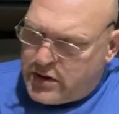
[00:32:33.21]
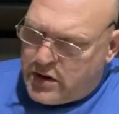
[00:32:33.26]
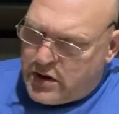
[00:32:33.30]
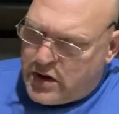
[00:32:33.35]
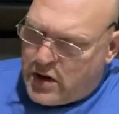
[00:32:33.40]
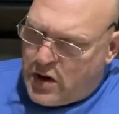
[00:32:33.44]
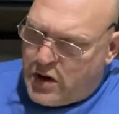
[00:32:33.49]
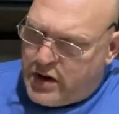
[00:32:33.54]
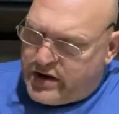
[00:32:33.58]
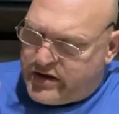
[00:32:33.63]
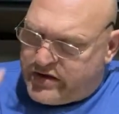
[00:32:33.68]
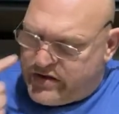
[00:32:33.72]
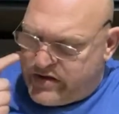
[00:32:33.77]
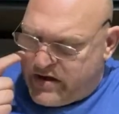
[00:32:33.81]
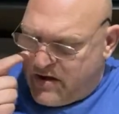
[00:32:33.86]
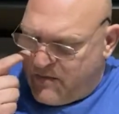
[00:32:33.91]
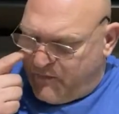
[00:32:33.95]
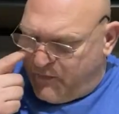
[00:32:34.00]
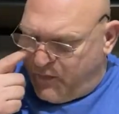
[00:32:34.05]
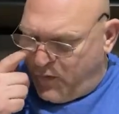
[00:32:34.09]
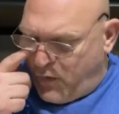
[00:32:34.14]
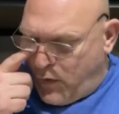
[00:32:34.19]
Oh,
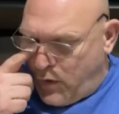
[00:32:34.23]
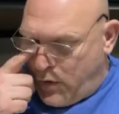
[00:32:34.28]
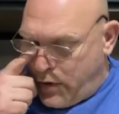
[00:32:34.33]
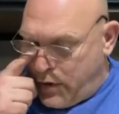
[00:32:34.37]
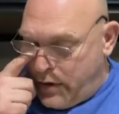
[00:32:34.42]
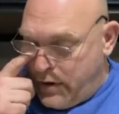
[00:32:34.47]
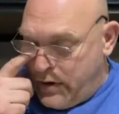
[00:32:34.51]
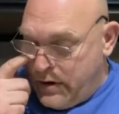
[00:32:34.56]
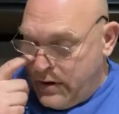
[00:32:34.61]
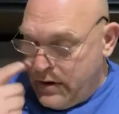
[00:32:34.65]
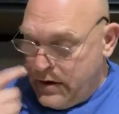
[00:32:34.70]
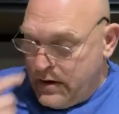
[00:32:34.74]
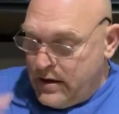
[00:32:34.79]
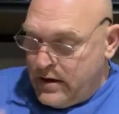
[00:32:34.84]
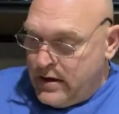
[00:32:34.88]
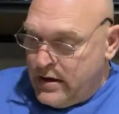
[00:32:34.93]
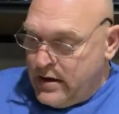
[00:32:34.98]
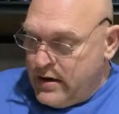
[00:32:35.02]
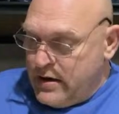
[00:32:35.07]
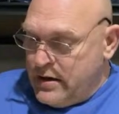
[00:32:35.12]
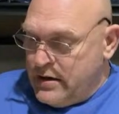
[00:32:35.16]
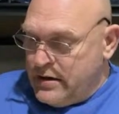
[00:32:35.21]
except for,
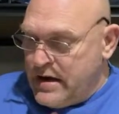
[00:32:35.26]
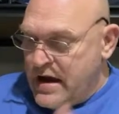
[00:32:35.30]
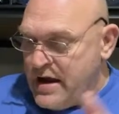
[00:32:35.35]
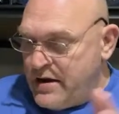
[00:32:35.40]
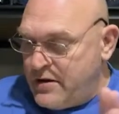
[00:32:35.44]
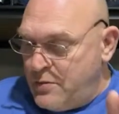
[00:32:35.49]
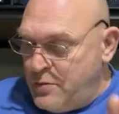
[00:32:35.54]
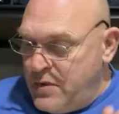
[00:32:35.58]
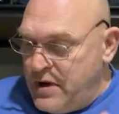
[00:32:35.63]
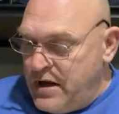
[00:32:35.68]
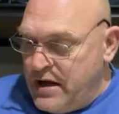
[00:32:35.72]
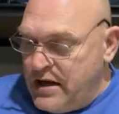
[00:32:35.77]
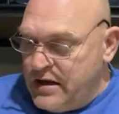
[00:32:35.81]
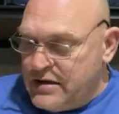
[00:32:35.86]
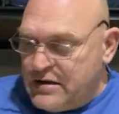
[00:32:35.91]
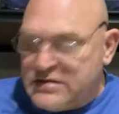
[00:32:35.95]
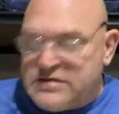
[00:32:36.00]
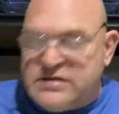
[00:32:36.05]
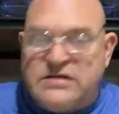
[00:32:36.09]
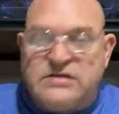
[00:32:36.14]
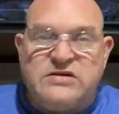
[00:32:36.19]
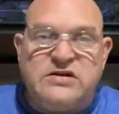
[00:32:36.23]
now to me,
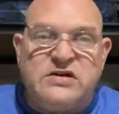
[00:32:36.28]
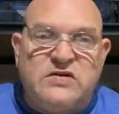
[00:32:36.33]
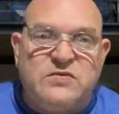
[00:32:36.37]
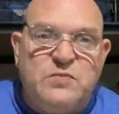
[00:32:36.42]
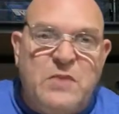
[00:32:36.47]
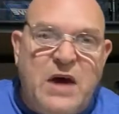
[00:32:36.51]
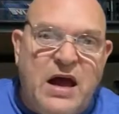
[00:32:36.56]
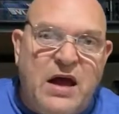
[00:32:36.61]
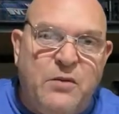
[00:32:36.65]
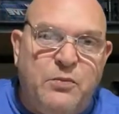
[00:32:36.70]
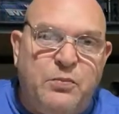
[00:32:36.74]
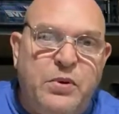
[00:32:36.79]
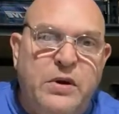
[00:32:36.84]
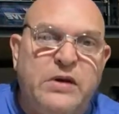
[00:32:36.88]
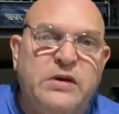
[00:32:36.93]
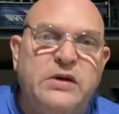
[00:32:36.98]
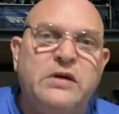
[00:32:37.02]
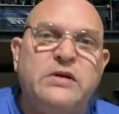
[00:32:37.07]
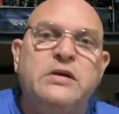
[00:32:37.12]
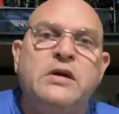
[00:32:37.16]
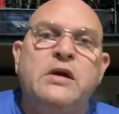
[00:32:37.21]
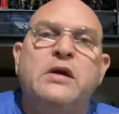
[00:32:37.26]
this is just my
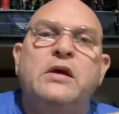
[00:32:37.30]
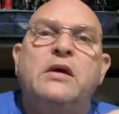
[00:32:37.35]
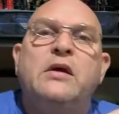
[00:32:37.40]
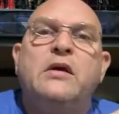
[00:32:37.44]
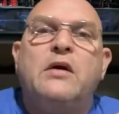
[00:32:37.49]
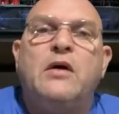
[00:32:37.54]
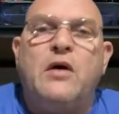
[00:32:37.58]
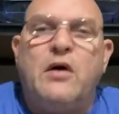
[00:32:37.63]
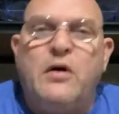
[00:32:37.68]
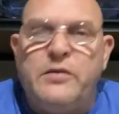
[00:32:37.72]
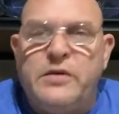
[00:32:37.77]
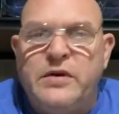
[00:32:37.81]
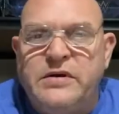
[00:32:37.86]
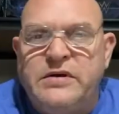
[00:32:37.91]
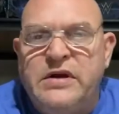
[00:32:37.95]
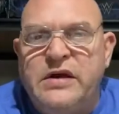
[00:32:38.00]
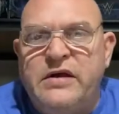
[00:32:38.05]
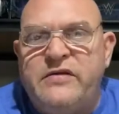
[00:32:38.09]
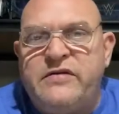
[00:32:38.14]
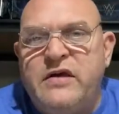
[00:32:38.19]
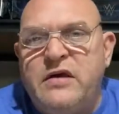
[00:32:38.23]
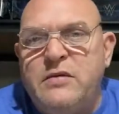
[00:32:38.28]
opinion. On the
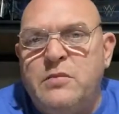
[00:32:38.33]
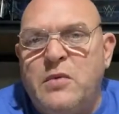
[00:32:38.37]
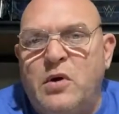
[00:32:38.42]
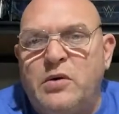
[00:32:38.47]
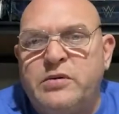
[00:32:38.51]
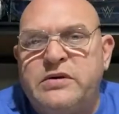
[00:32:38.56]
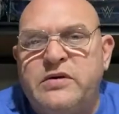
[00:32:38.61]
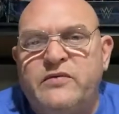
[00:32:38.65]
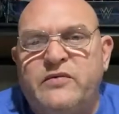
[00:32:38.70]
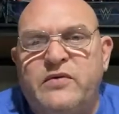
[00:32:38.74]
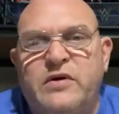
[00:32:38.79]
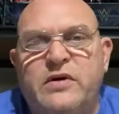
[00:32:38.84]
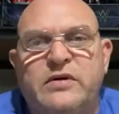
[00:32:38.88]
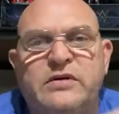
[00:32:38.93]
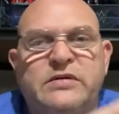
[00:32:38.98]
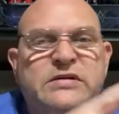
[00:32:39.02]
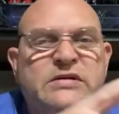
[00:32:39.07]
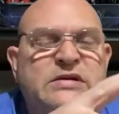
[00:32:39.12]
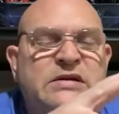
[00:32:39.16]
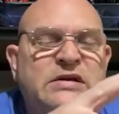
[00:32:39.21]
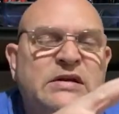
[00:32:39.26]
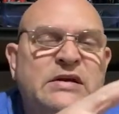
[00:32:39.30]
DC Multiverse,